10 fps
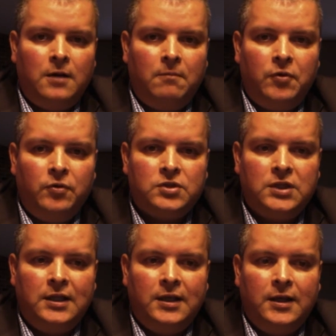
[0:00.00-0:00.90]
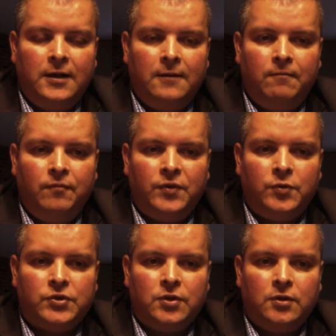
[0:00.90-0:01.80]
You'll see the
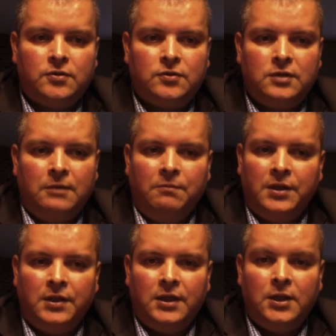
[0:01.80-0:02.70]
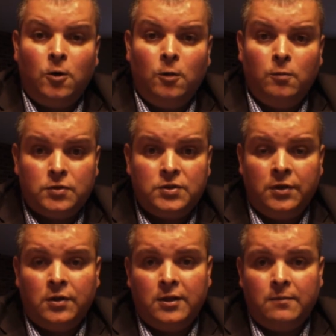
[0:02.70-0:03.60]
results immediately, almost
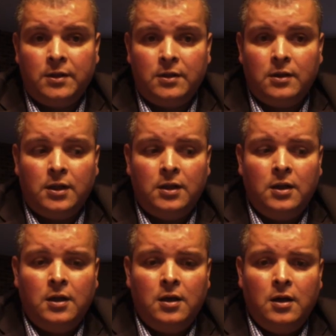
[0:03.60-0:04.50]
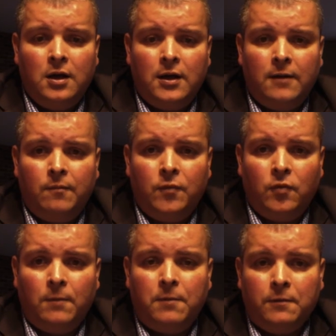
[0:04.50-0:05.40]
nearly immediately,
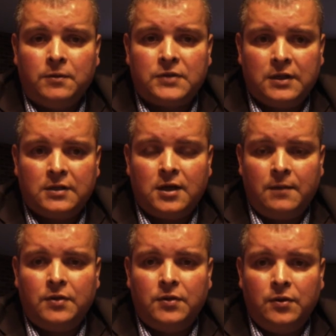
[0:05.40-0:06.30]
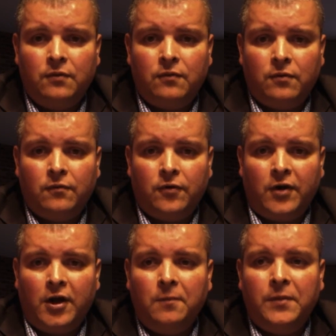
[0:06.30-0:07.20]
when people start coming to you for
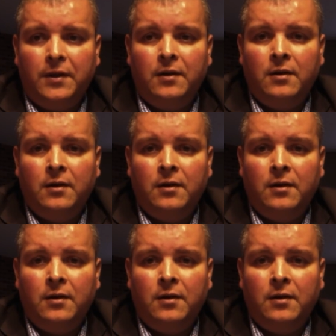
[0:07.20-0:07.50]
help, and